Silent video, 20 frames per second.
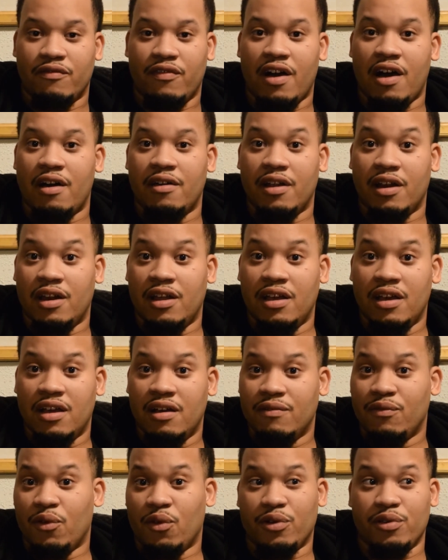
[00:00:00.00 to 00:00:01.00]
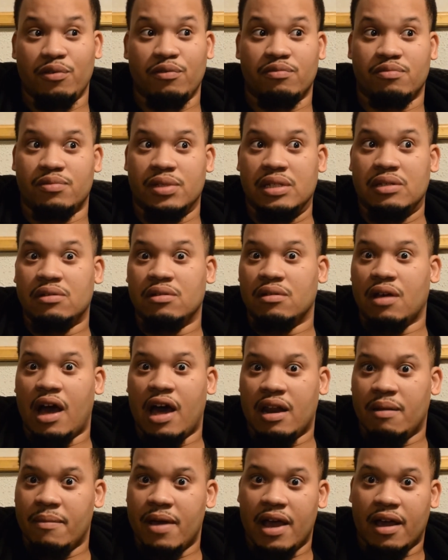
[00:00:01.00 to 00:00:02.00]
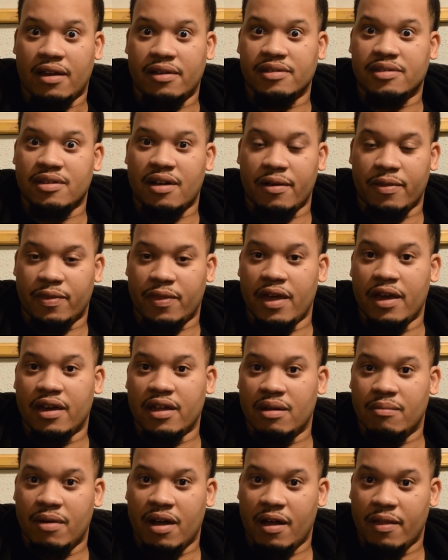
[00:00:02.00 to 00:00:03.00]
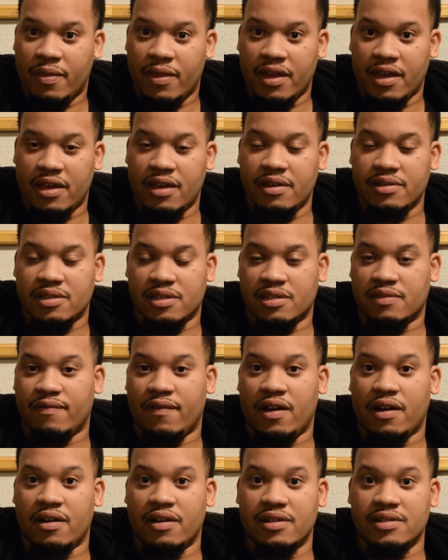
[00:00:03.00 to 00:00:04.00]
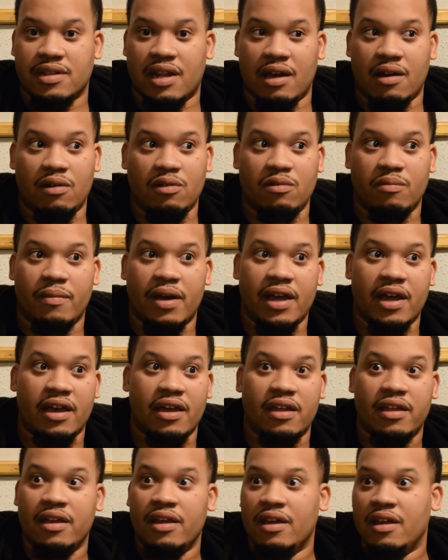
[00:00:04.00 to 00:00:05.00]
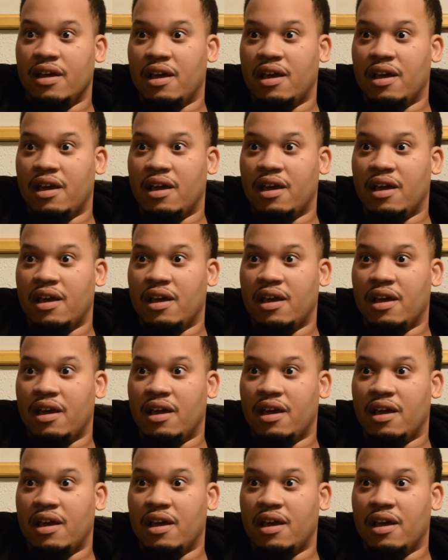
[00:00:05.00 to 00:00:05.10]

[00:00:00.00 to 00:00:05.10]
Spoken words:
fall in love, or you automatically start thinking about things as far as like, oh man,